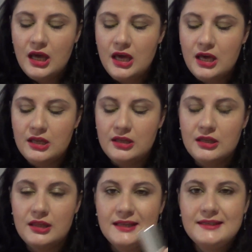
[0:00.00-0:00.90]

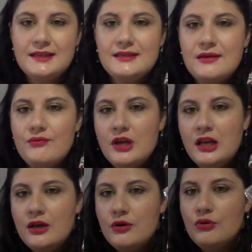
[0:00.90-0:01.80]
And this is a
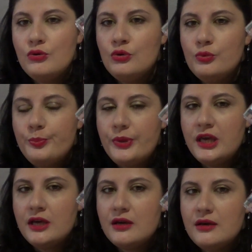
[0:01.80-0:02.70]
really cool
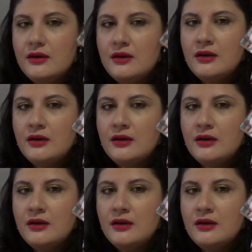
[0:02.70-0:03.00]
pink